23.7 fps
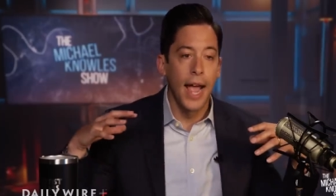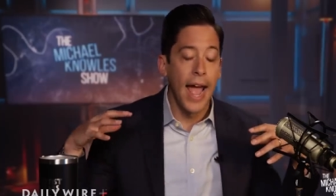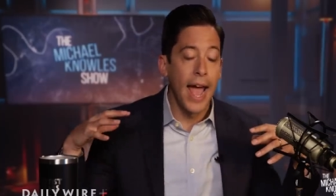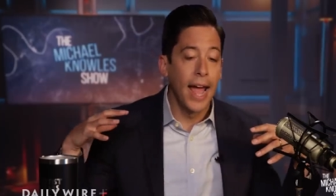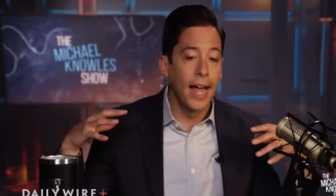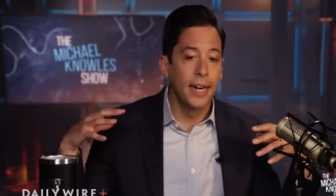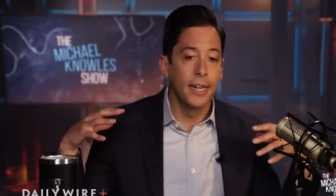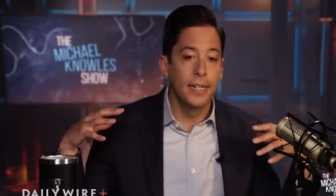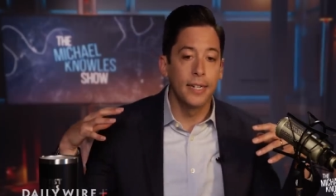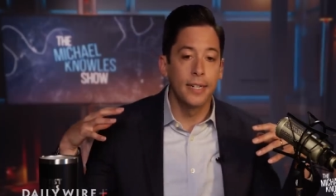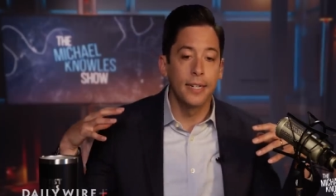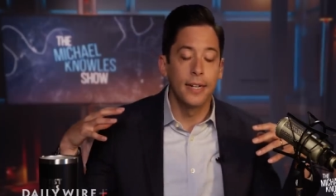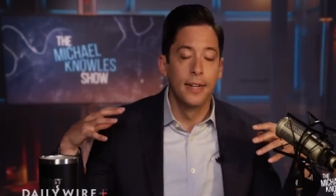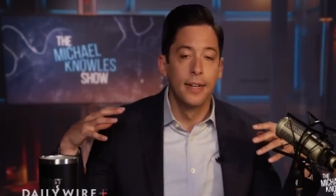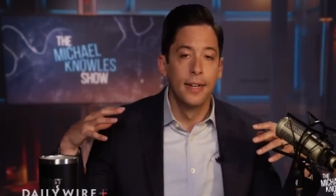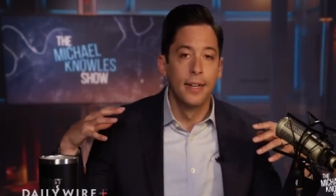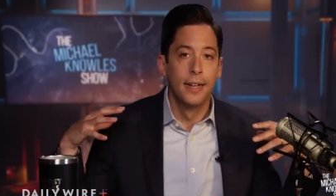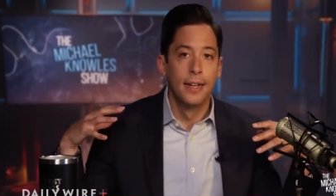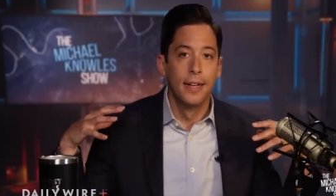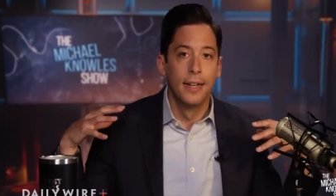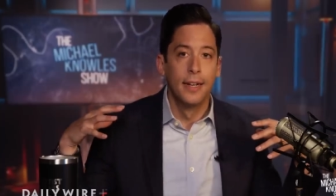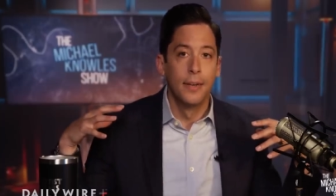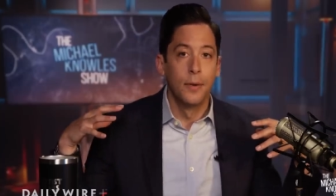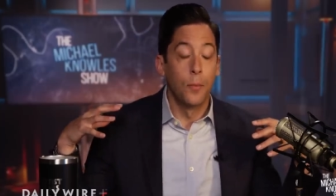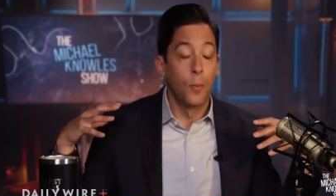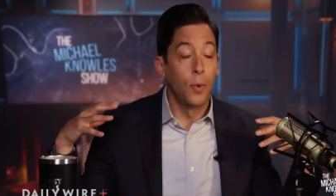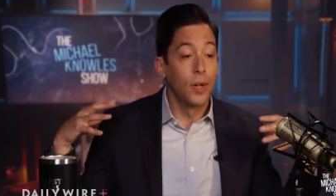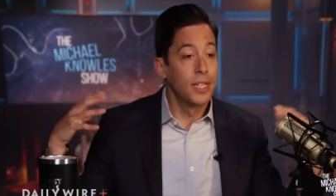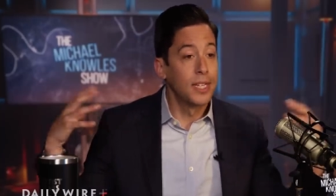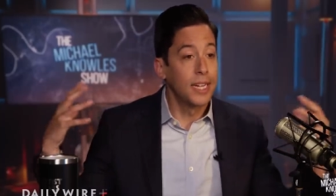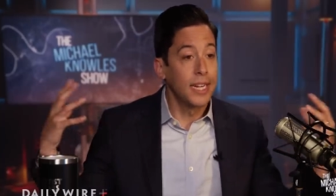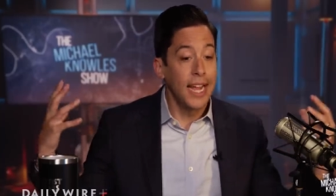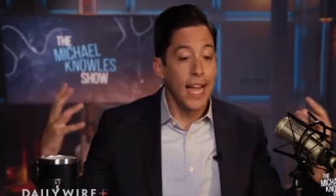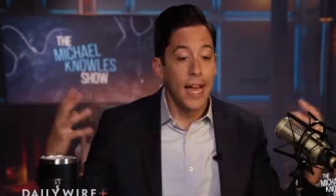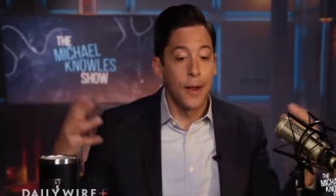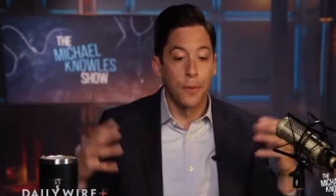And
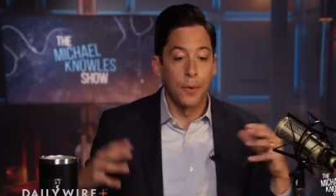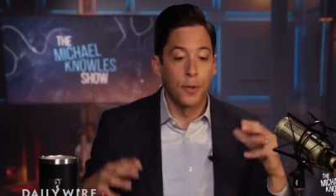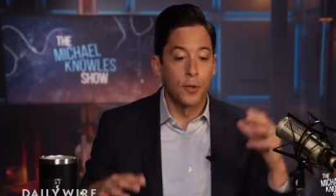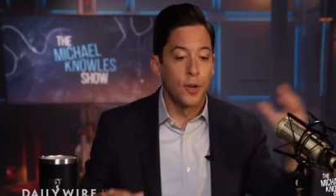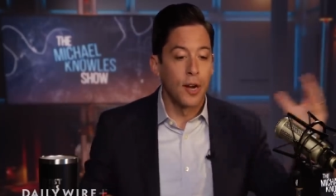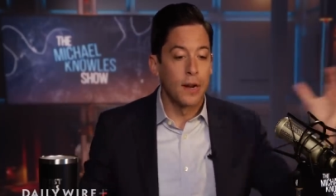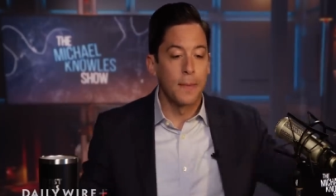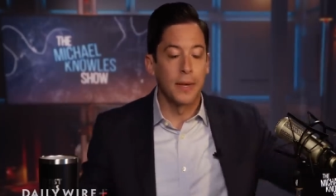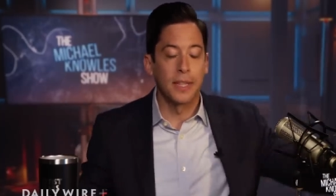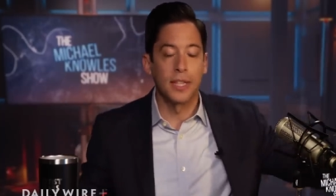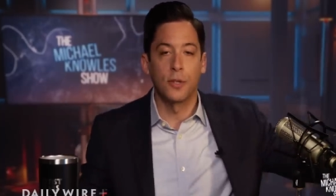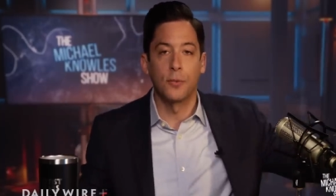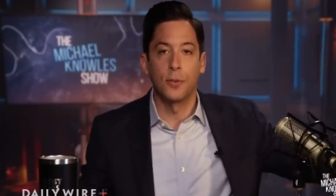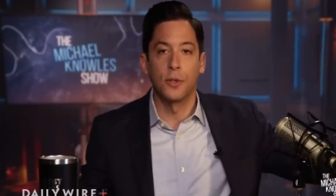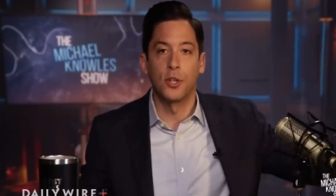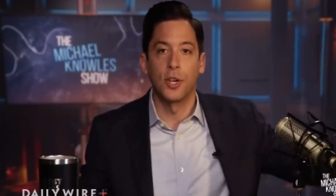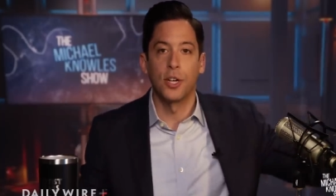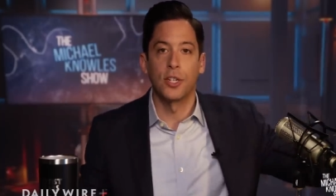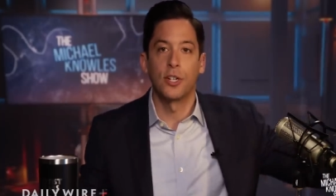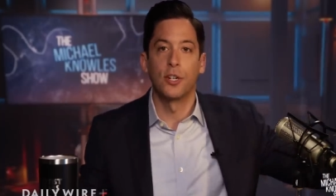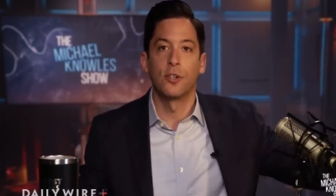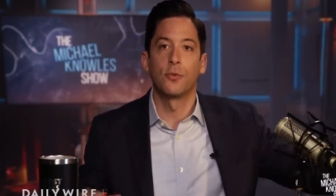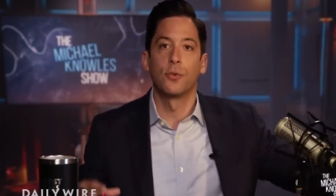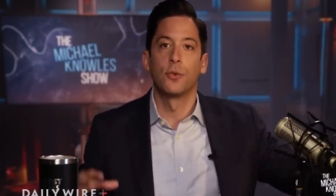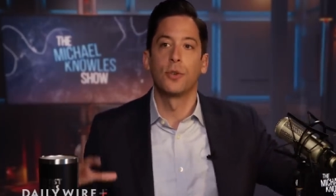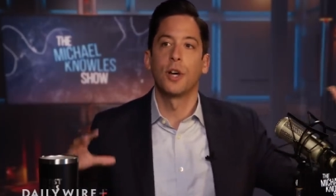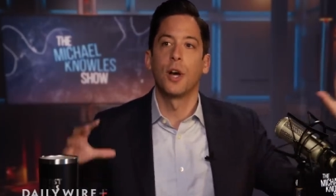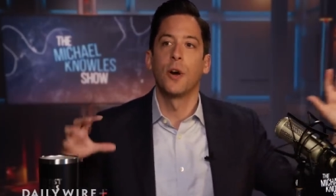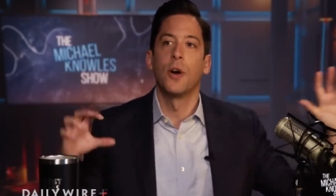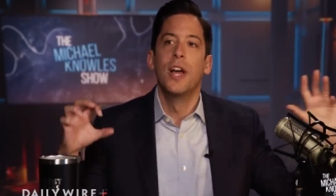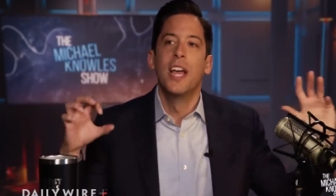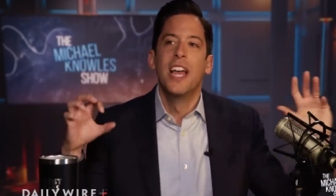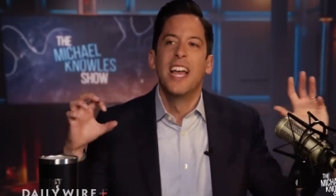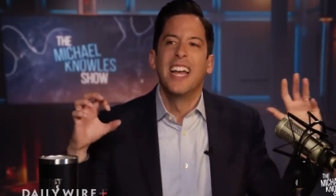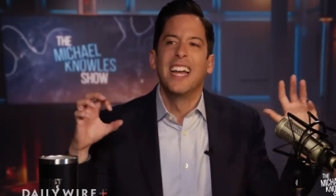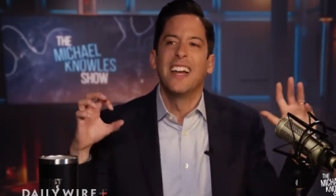once again, we were talking about this with Justin
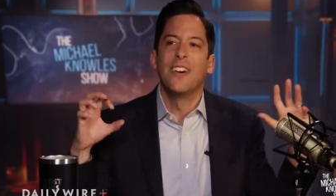Trudeau.